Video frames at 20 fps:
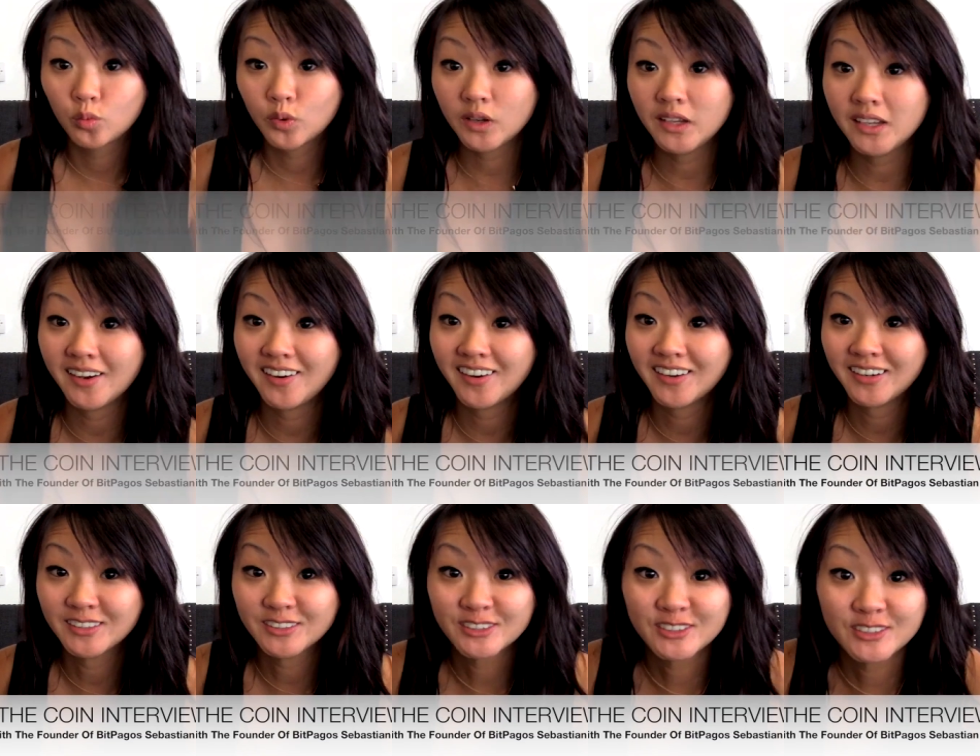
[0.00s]
We
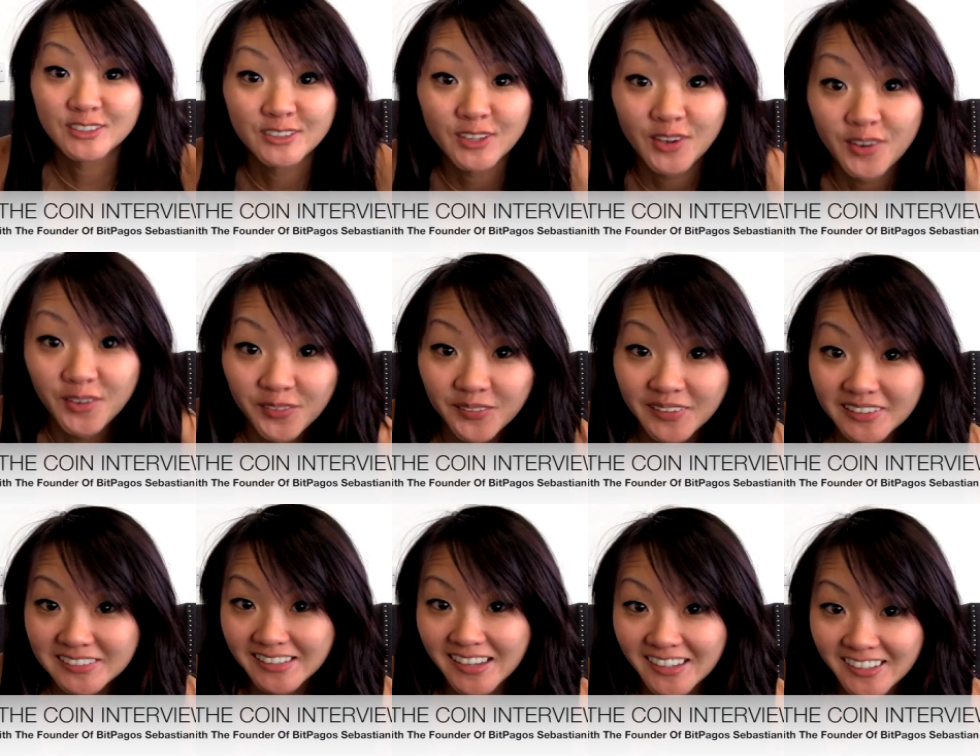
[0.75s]
are so
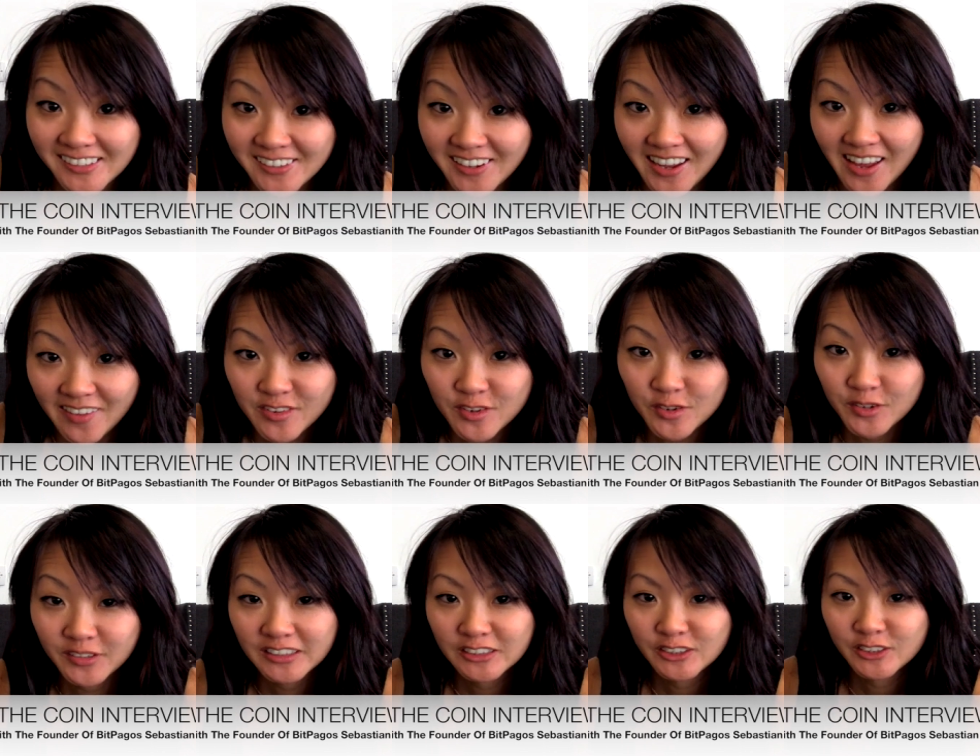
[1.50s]
excited to have you
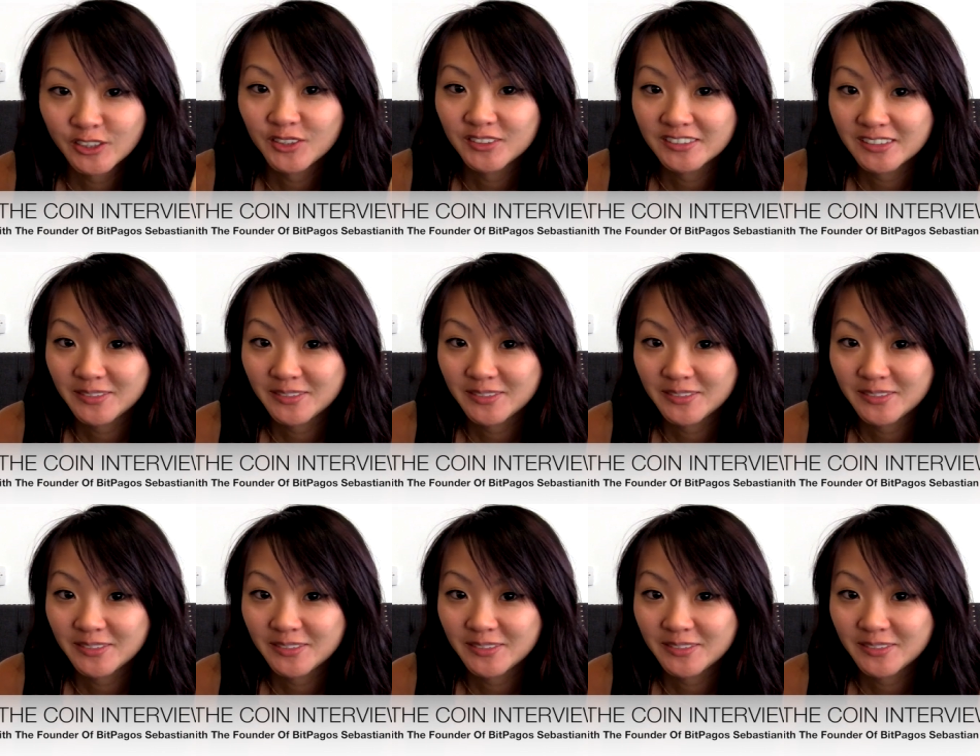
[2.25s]
on our show,